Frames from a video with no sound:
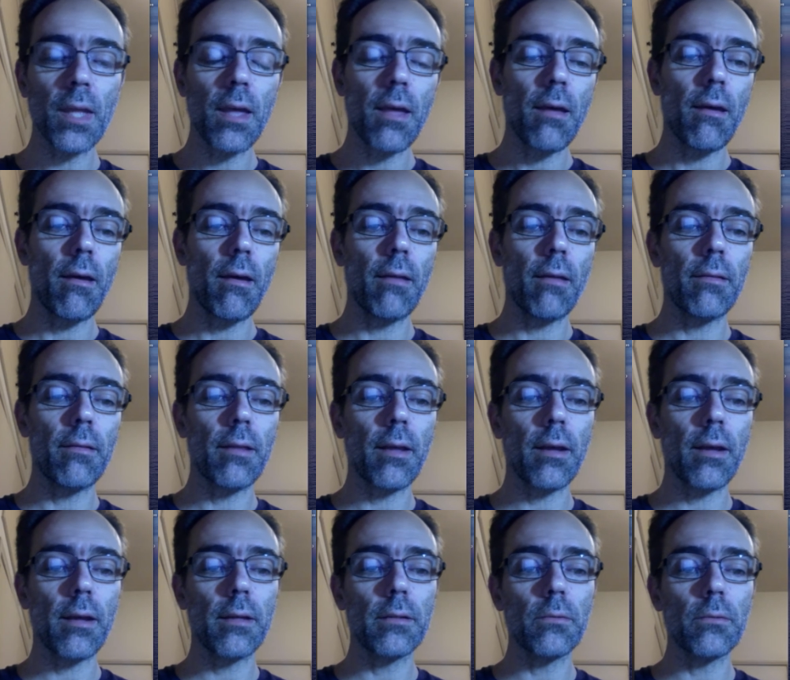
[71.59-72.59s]
and
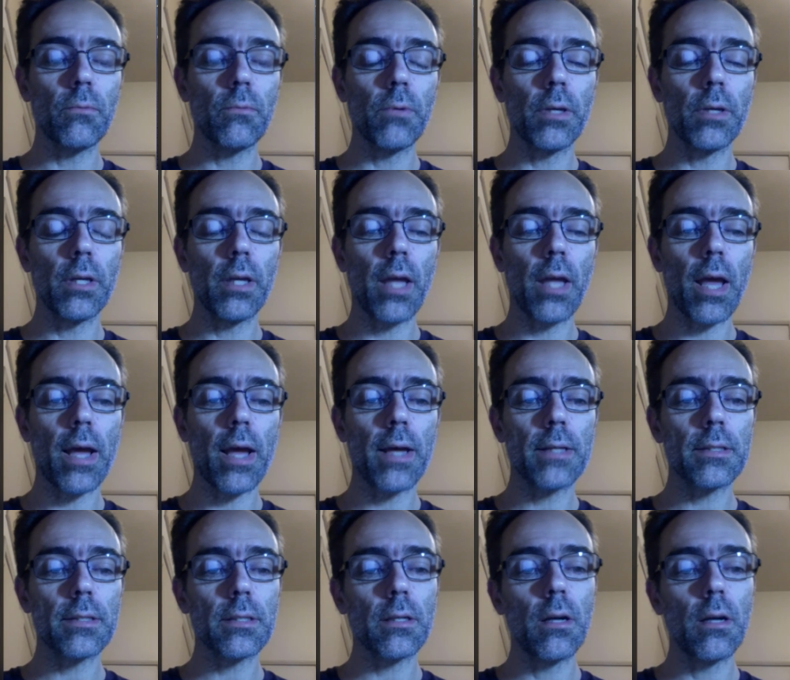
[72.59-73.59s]
then we ask
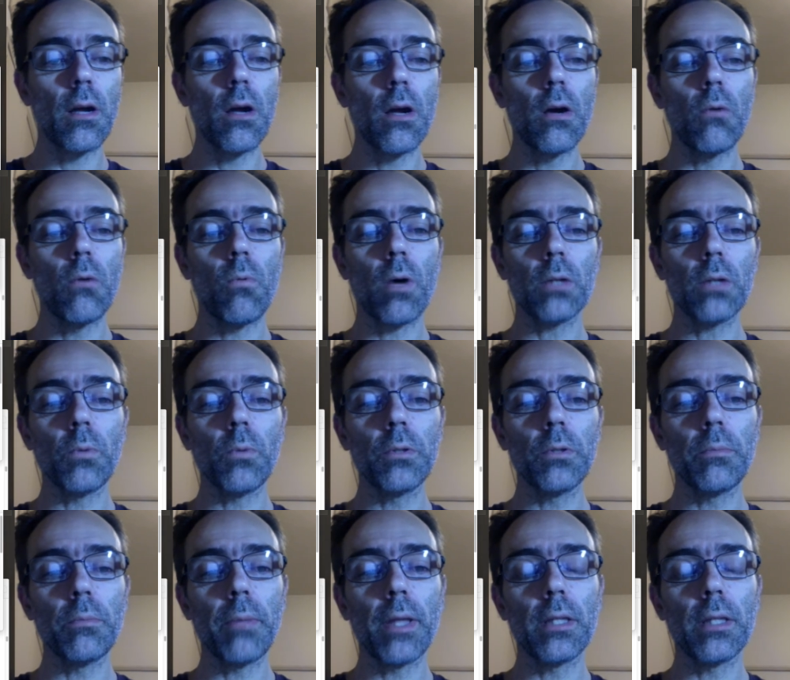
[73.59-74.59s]
what would
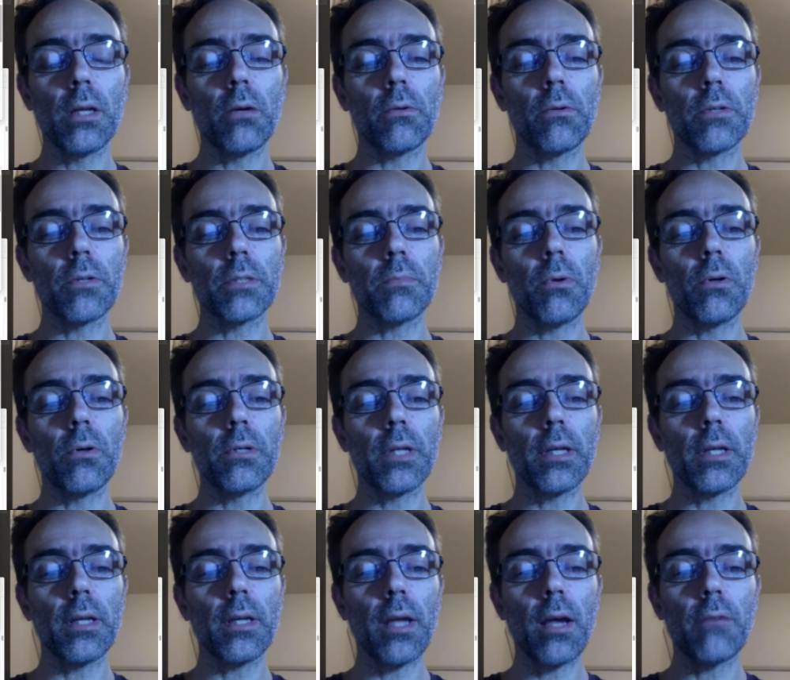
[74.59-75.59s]
be the corresponding
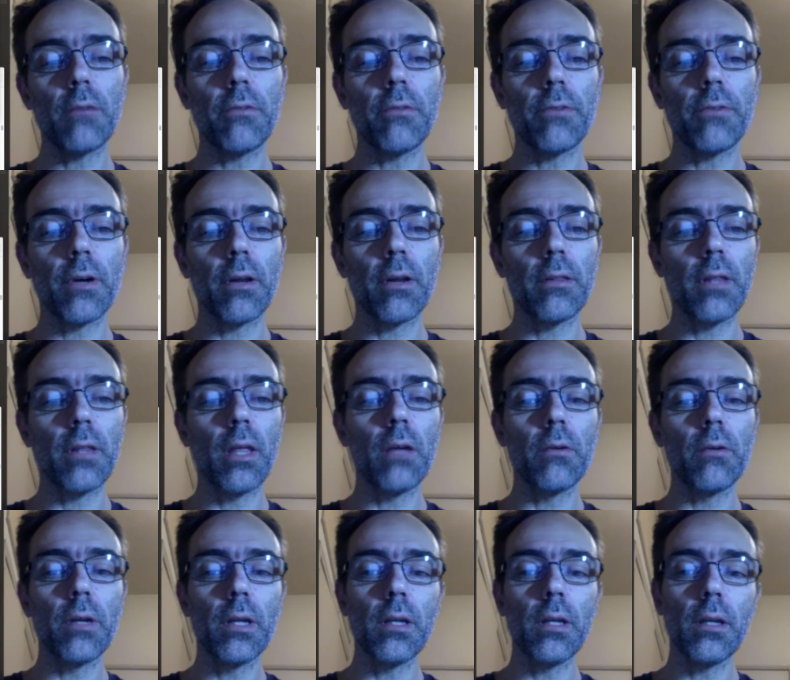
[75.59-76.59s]
f of r
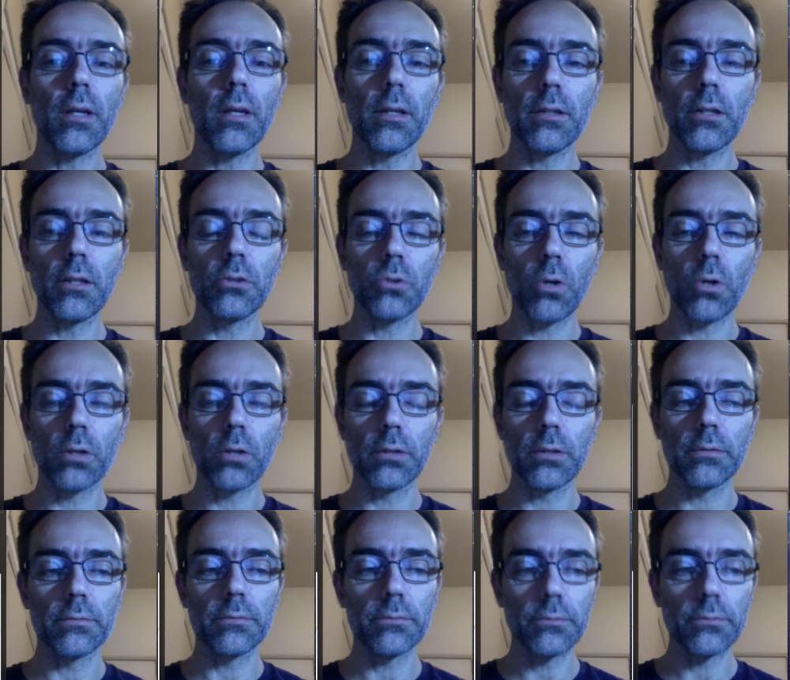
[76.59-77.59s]
theory in the Jordan
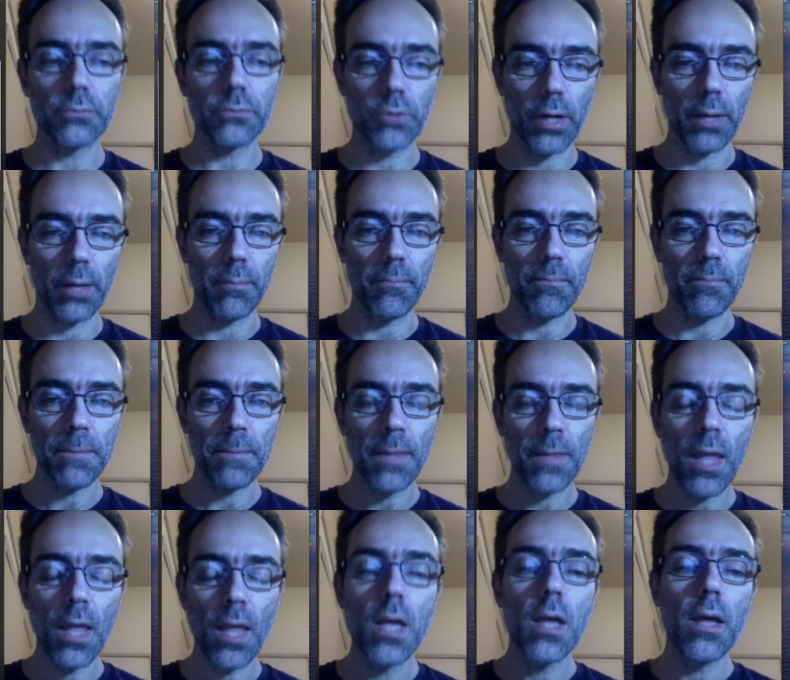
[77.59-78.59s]
frame.
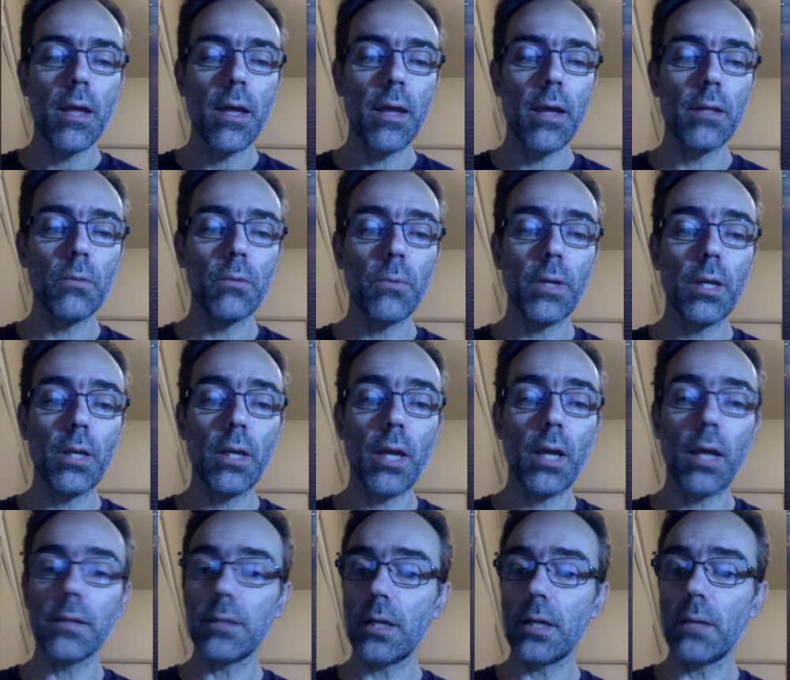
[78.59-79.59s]
And we end
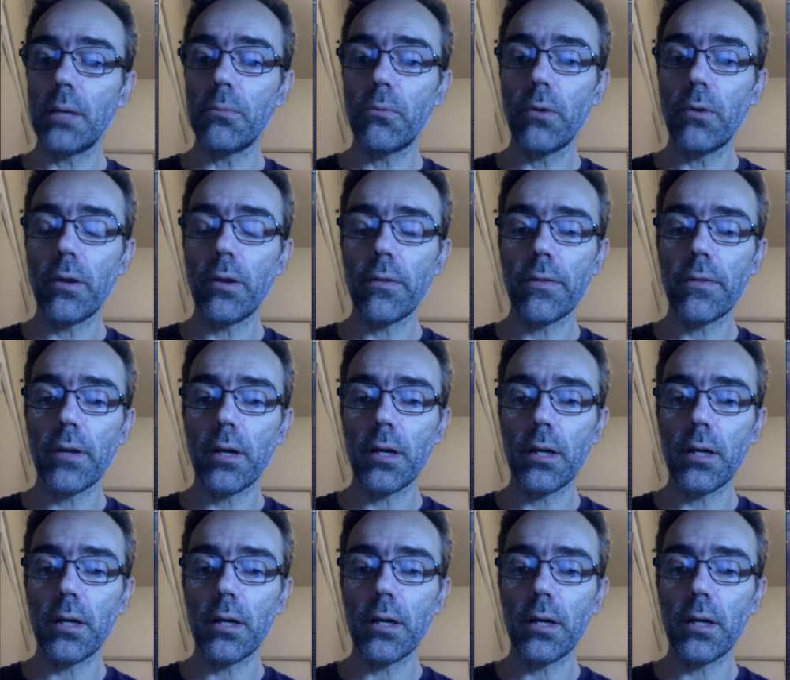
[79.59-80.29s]
up with a